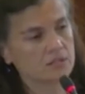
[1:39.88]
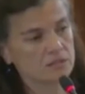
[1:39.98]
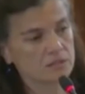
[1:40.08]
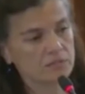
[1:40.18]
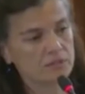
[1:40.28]

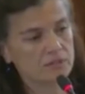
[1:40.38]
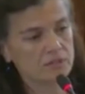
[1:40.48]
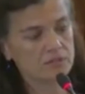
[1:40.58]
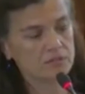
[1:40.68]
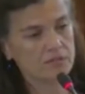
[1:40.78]
the
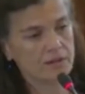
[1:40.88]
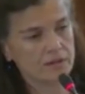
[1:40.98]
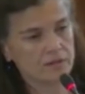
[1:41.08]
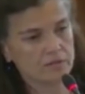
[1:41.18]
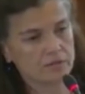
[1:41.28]
ability to
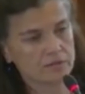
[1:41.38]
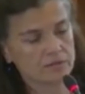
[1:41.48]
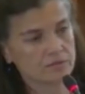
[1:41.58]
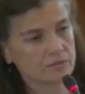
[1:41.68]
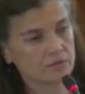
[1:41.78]

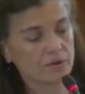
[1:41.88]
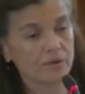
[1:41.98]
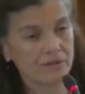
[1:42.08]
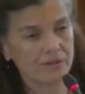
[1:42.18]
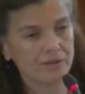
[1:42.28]
diagnose
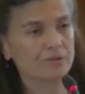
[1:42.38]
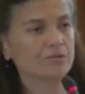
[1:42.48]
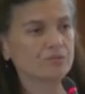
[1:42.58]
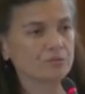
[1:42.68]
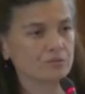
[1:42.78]
early or
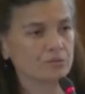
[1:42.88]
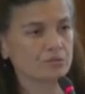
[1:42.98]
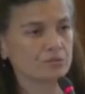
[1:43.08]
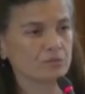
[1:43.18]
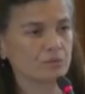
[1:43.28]
to,
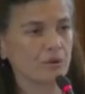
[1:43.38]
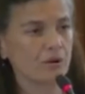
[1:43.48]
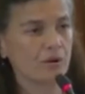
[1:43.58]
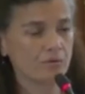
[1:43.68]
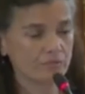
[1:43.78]
to
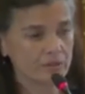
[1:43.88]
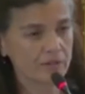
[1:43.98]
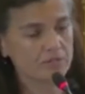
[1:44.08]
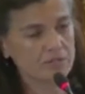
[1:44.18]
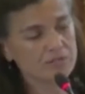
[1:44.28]

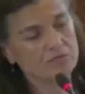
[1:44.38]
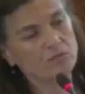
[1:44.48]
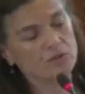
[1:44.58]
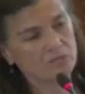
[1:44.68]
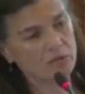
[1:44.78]
hopefully receive
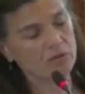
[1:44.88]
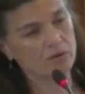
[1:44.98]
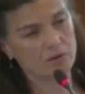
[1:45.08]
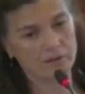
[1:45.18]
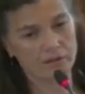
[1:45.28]
treatment
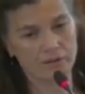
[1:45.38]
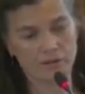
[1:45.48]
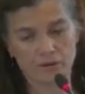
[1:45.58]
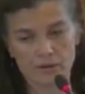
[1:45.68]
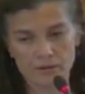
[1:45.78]
earlier. And
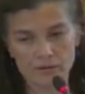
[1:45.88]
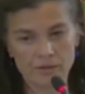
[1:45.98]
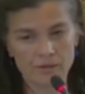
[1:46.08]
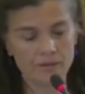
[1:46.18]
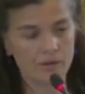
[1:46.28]
the
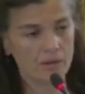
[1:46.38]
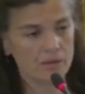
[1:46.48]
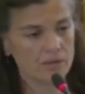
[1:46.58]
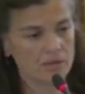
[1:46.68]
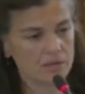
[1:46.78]
earlier
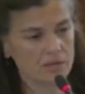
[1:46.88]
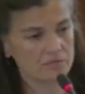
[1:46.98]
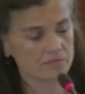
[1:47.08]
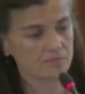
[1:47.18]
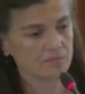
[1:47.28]
they
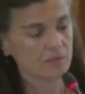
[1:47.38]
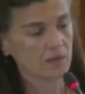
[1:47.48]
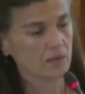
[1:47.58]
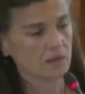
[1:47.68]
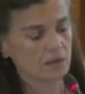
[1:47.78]
can
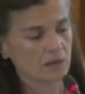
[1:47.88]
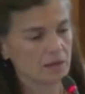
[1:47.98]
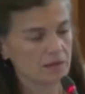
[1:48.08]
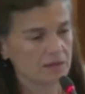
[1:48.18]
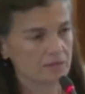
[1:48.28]

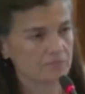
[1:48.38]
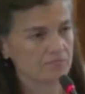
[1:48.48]
uh,